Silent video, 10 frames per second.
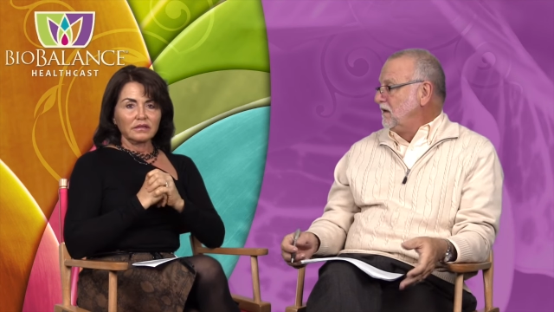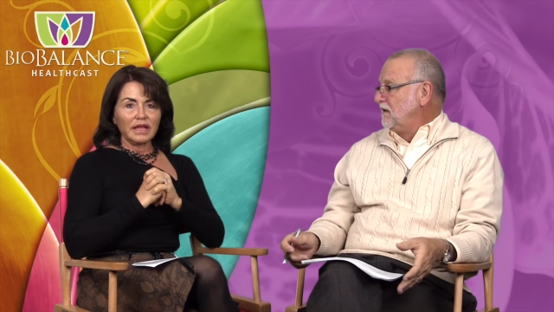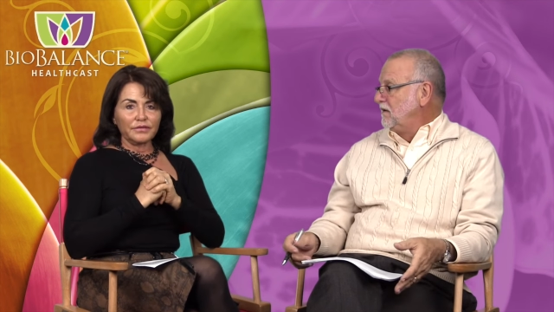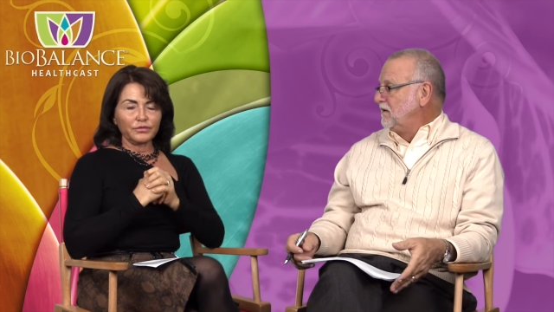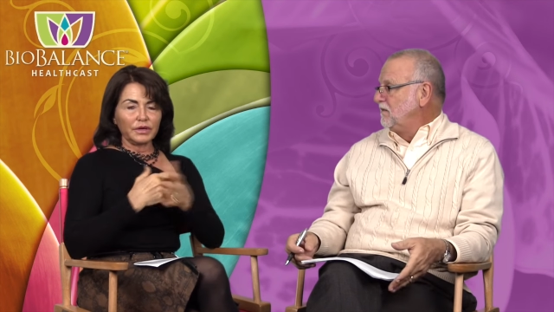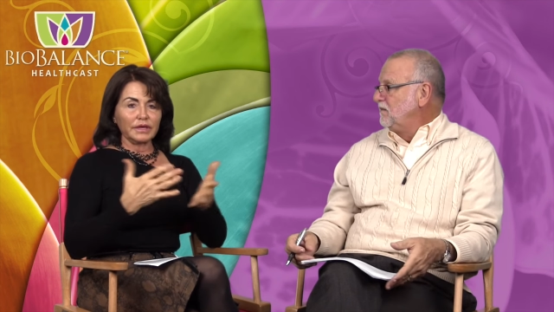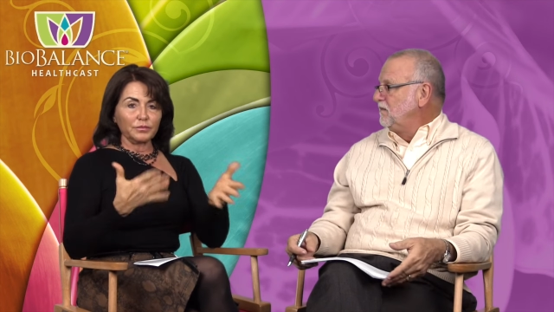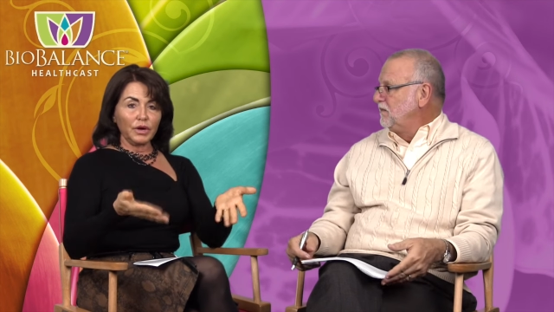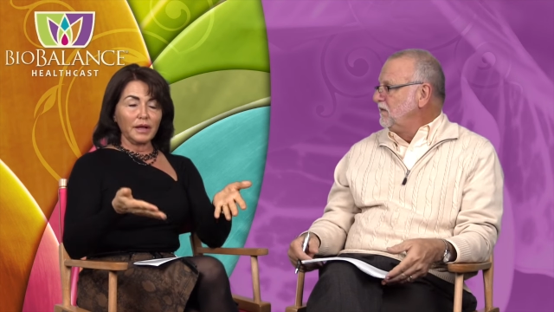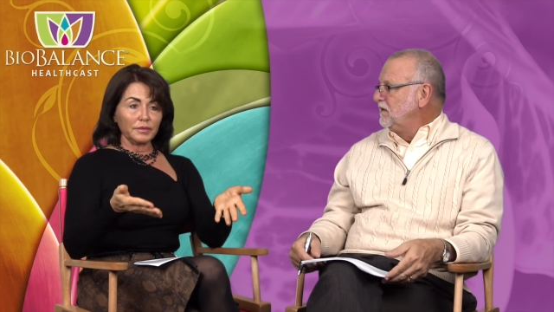
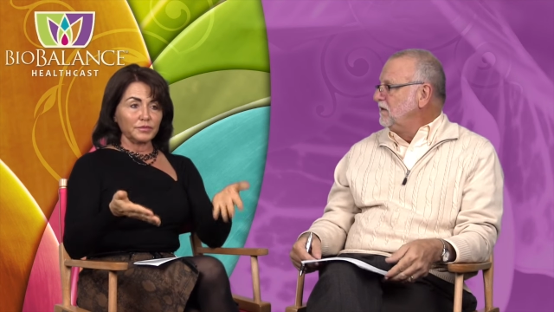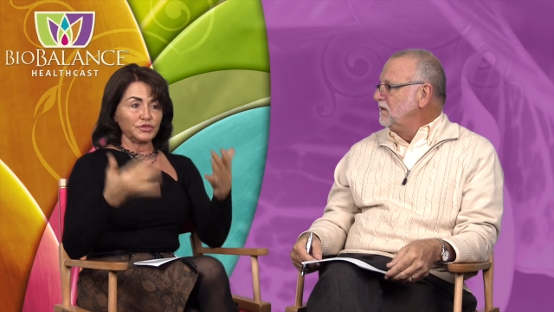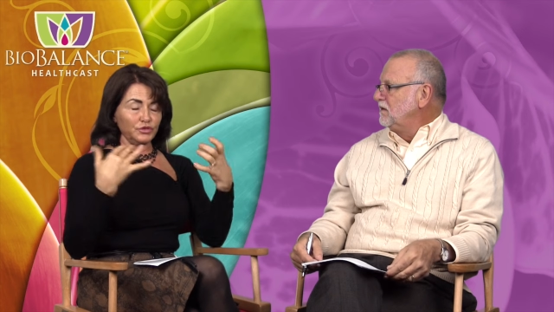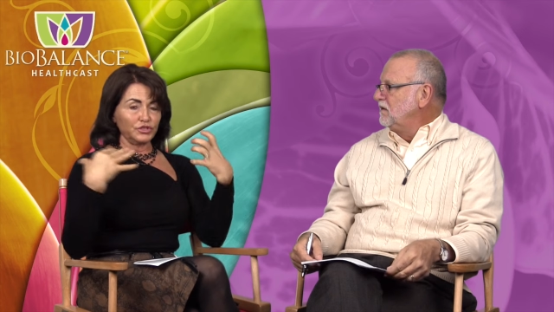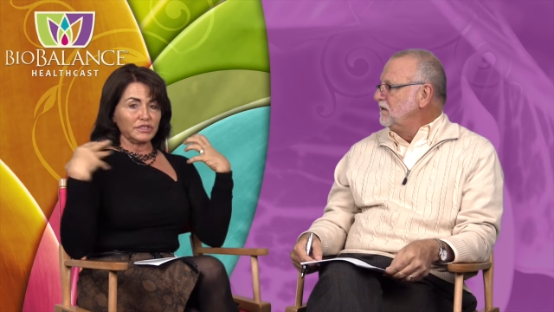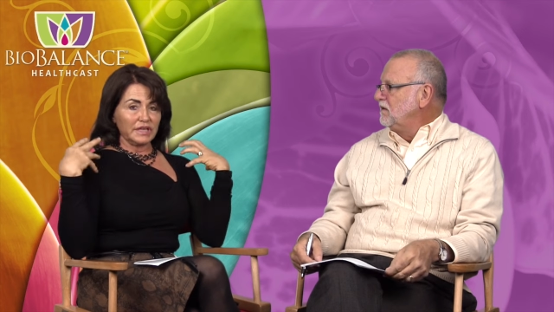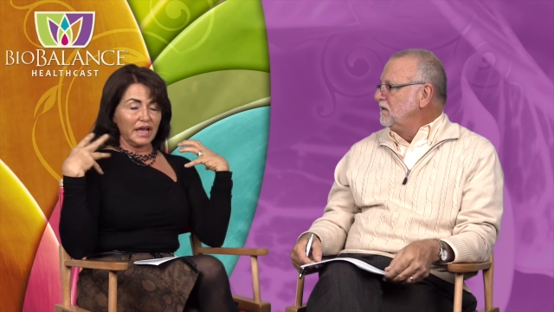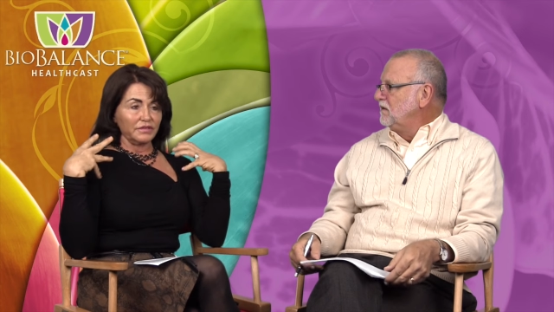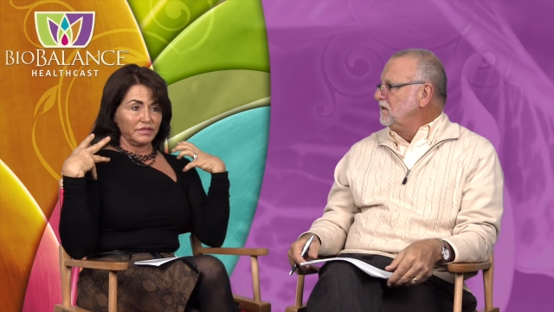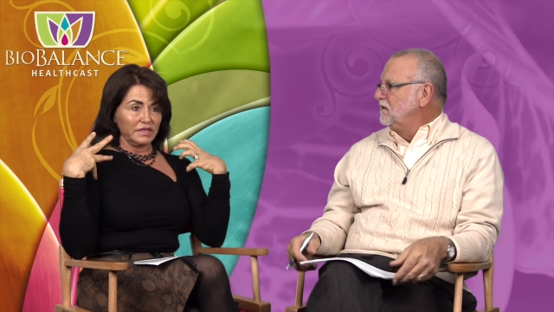Speaker 1: life-threatening problems. You just
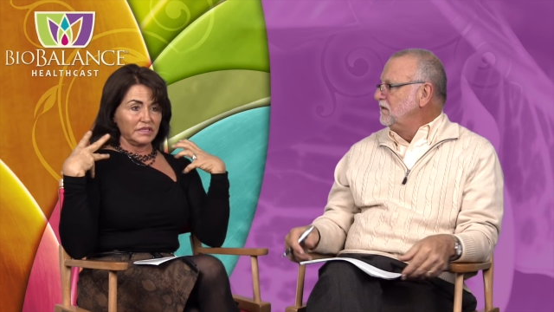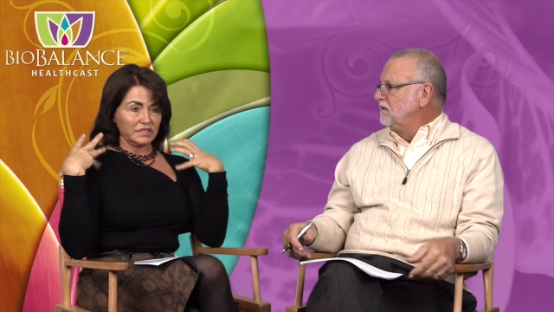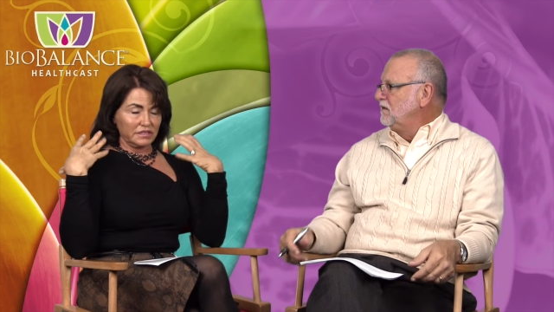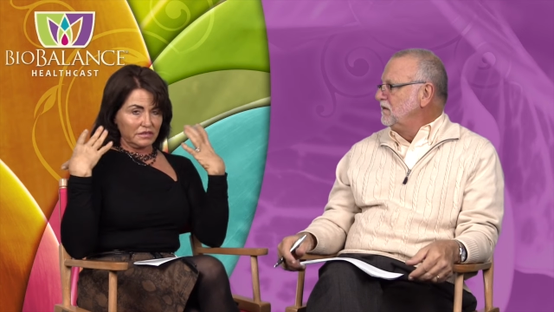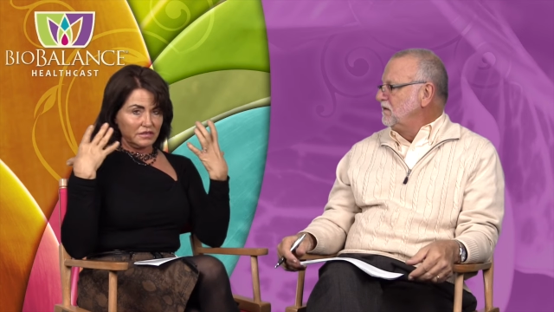have this